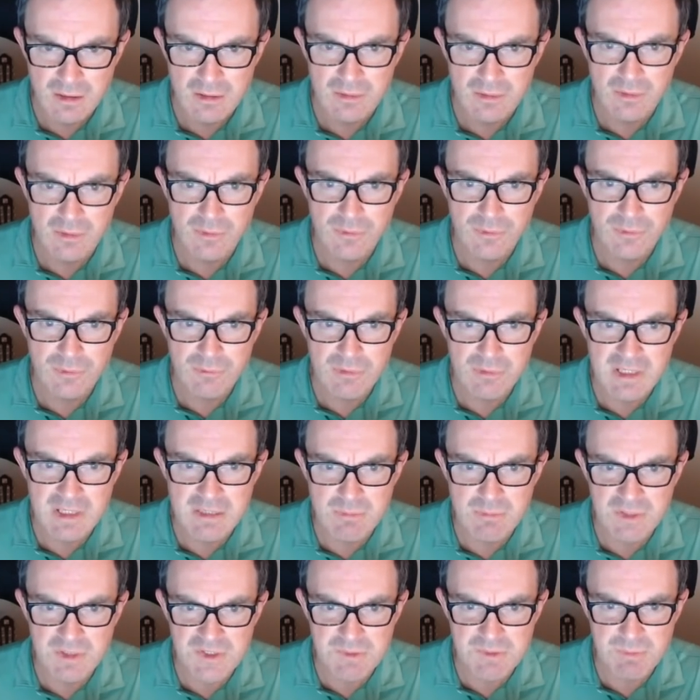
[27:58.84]
the three
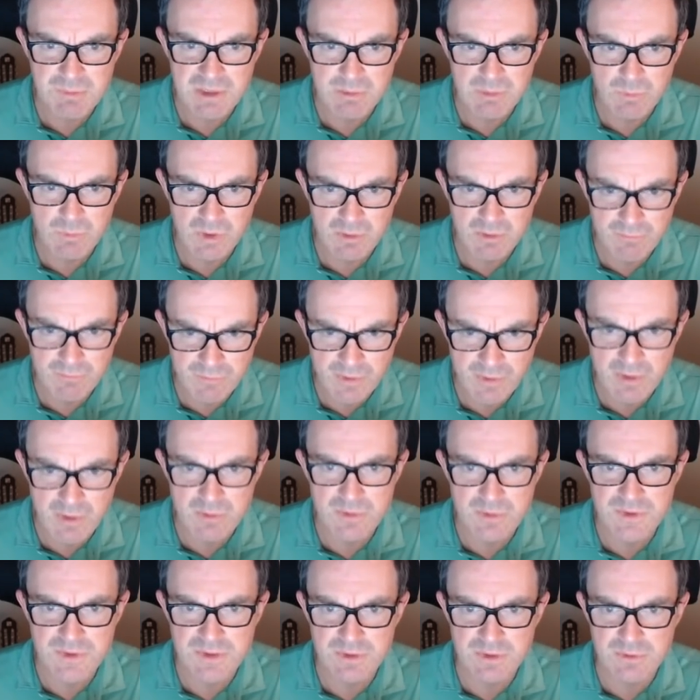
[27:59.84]
must be in one of
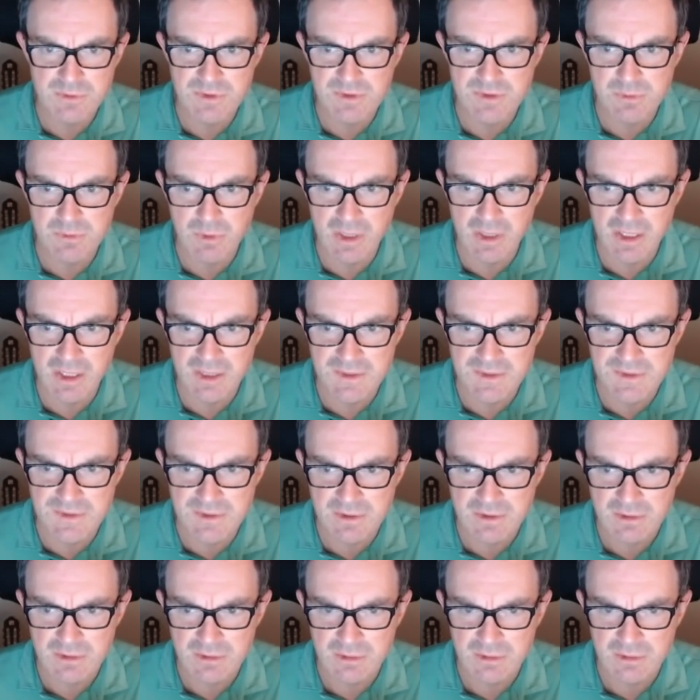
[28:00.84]
those two squares